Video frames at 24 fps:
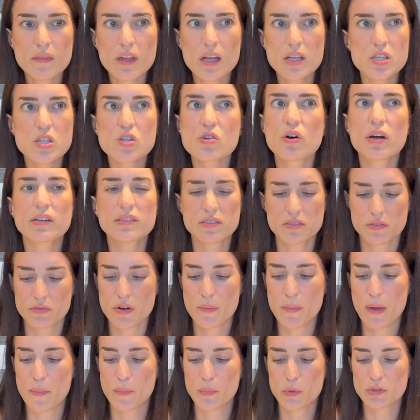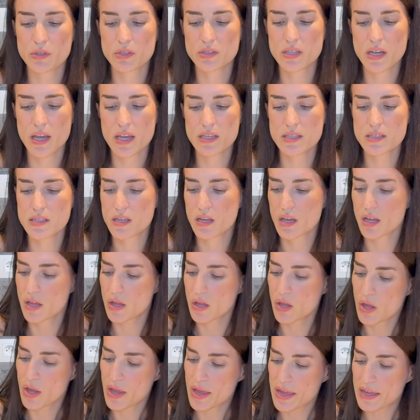so I didn't remember the taste,
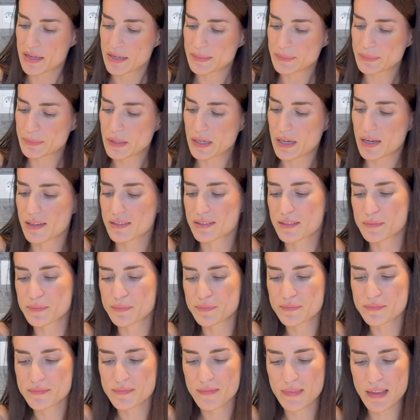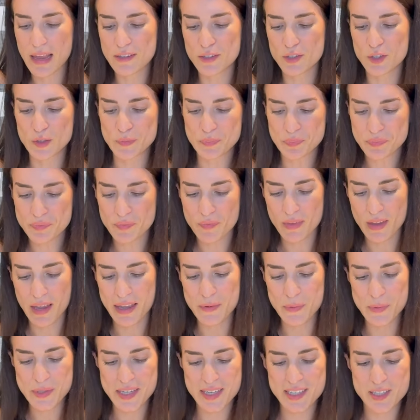but I don't know,
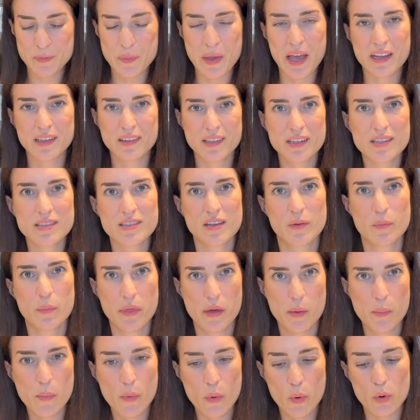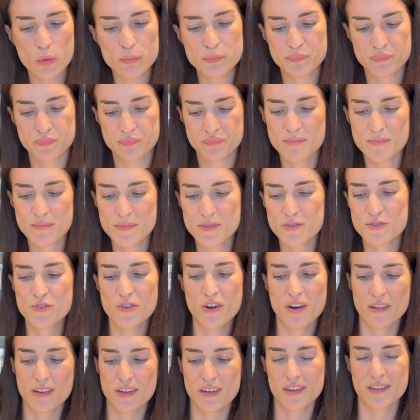I was expecting something more
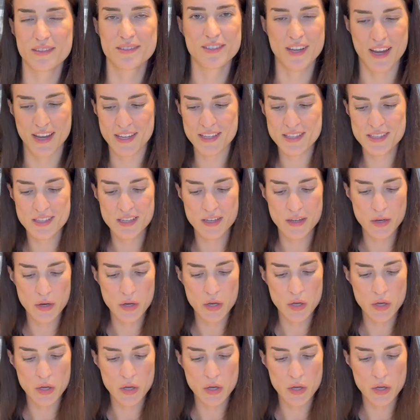stronger taste.